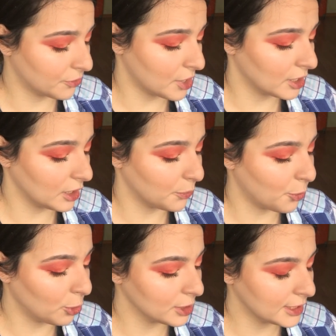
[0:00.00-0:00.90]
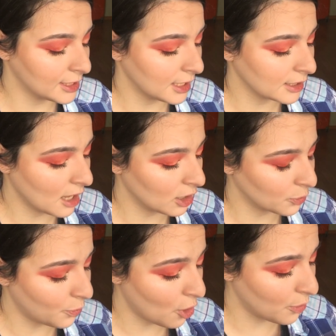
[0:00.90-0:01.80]
friendly policy as
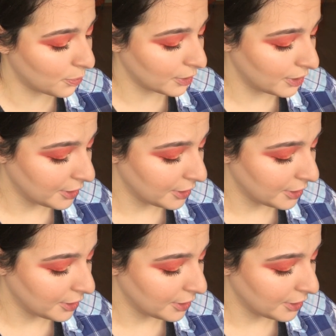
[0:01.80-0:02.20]
Colourpop.